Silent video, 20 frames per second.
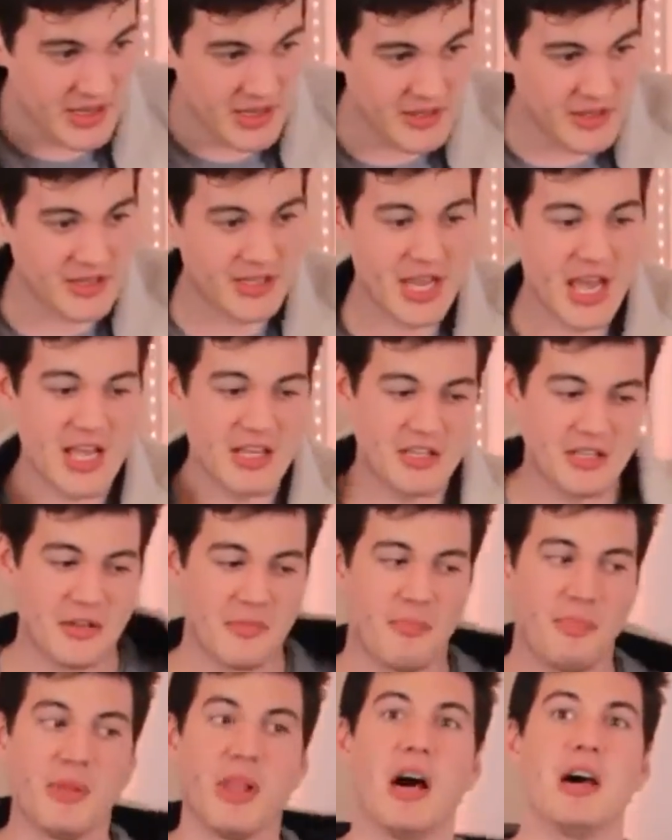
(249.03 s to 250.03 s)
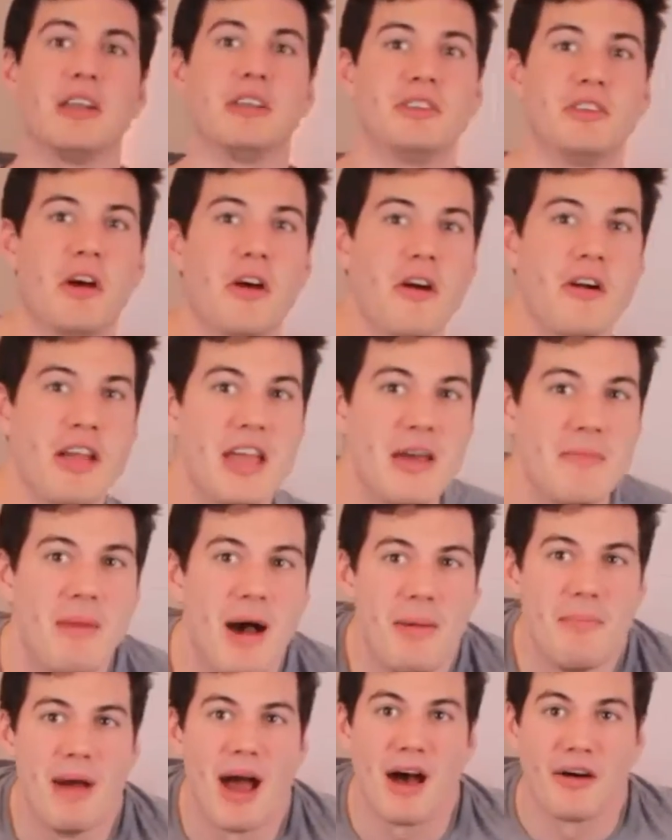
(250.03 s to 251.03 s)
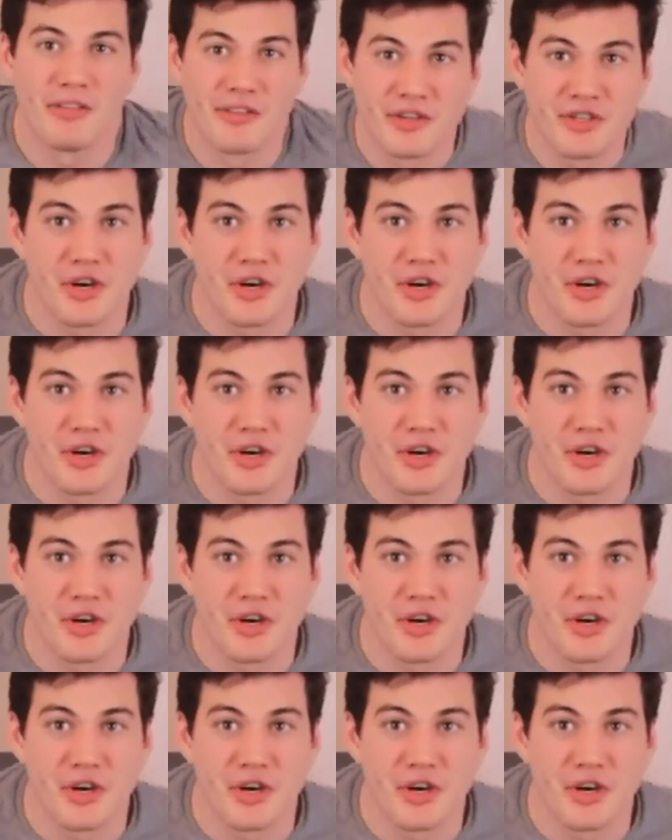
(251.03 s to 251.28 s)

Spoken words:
The taste of blood is already in my mouth.